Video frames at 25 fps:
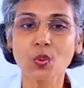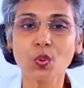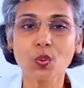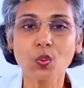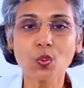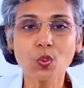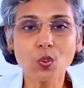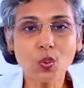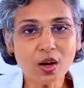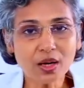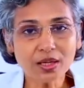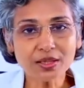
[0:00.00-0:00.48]

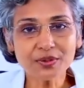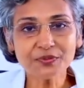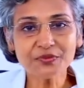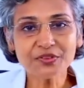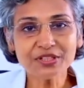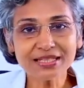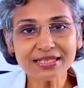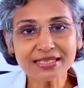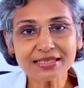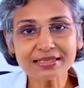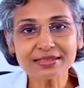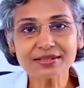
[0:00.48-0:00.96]
what
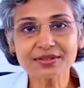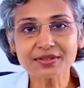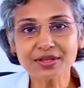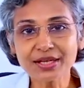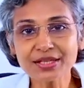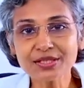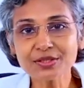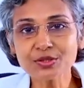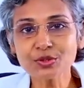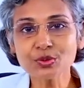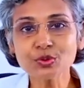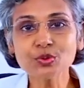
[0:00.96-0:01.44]
we are
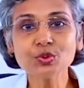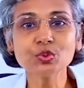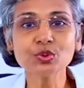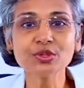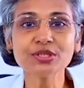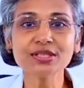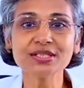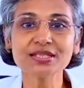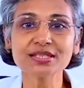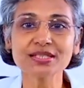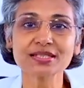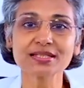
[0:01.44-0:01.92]
trying to do
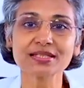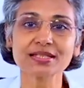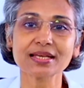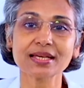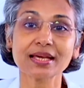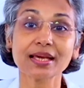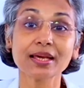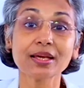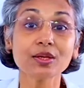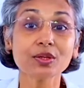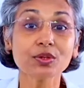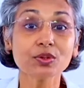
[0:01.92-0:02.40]
is
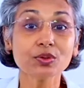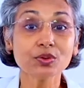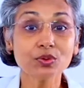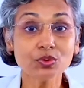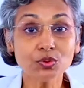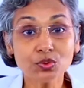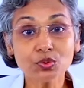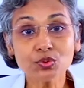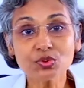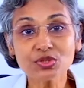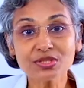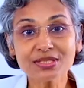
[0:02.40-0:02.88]

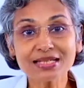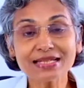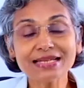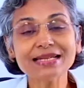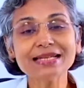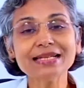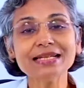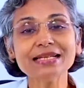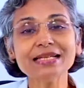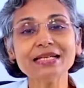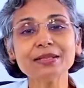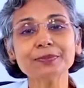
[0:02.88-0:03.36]
use the
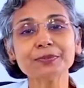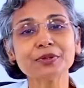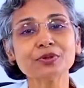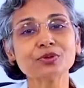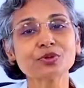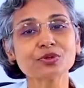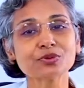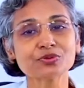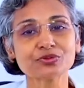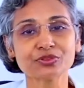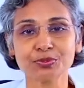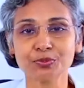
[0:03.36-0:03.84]
healing
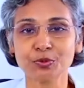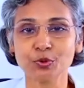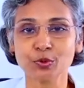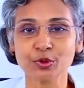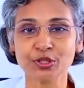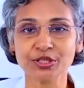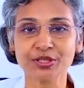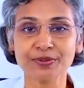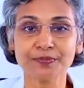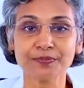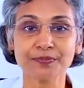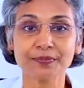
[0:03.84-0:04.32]
power of the
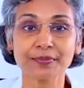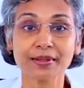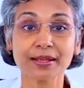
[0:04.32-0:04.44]
body